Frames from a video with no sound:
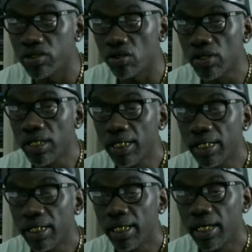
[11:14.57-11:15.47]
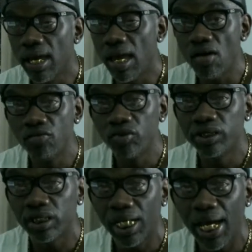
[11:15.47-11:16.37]
So every
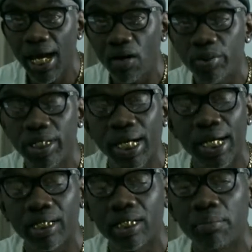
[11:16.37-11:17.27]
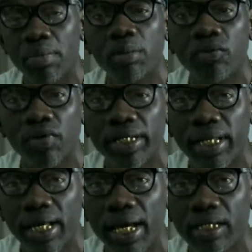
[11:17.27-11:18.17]
July, we kind of
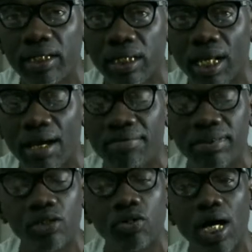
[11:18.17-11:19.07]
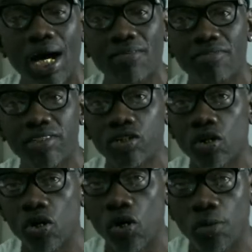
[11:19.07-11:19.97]
commemorate that and have a little conference
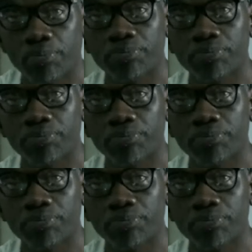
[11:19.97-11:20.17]
call